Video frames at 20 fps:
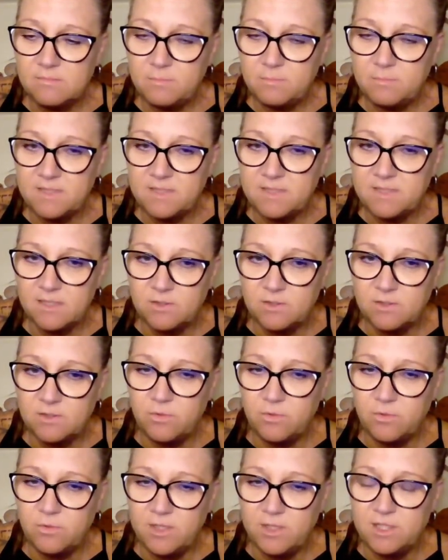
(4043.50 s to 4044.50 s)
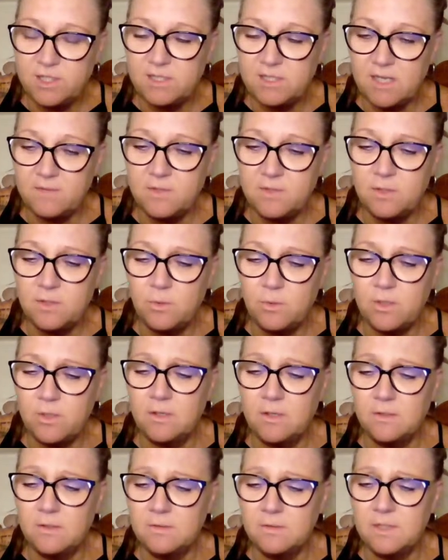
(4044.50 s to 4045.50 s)
By 6:03, she's out the
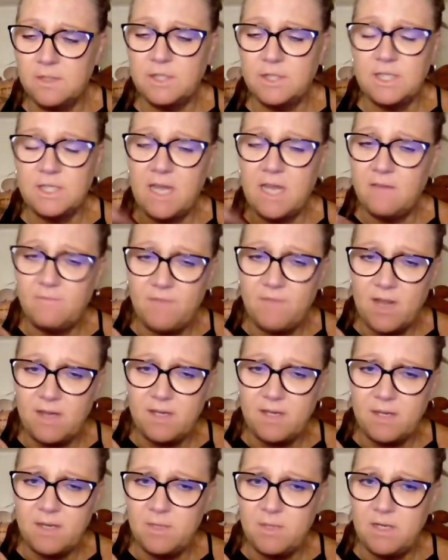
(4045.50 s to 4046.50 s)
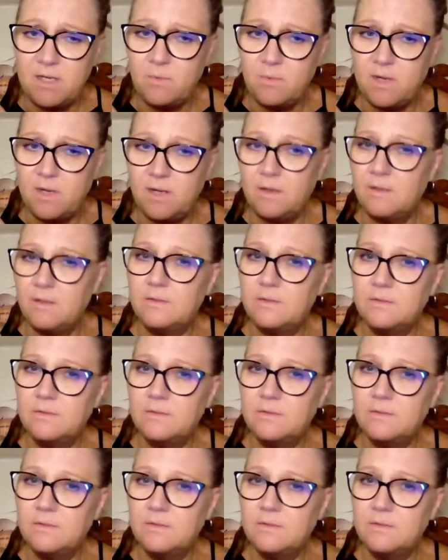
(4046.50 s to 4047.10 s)
door because she can't find him anywhere.